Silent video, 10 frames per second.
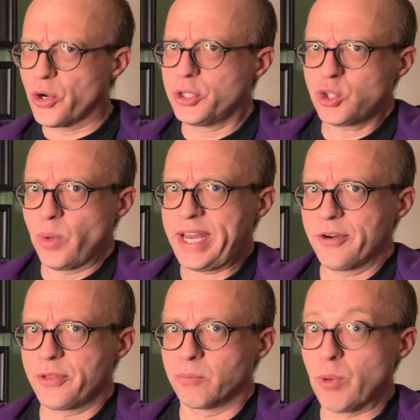do you just want to
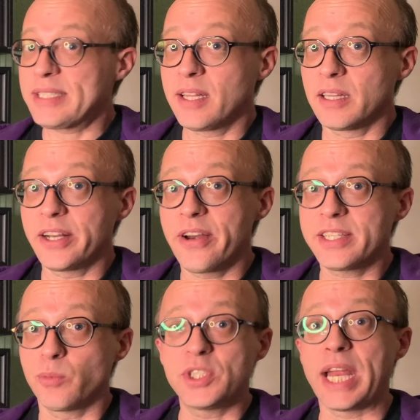hear the rest of the
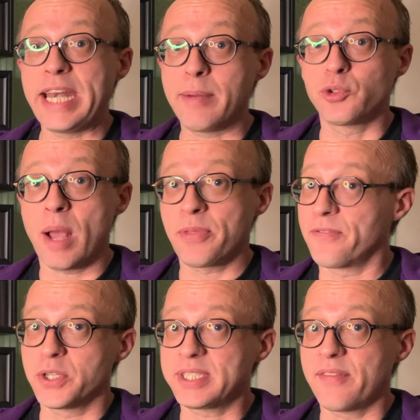lyrics in which I name drop the
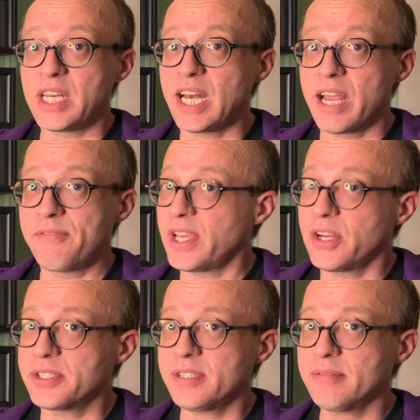first 79
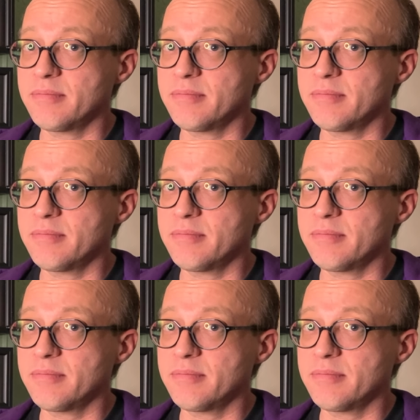figures?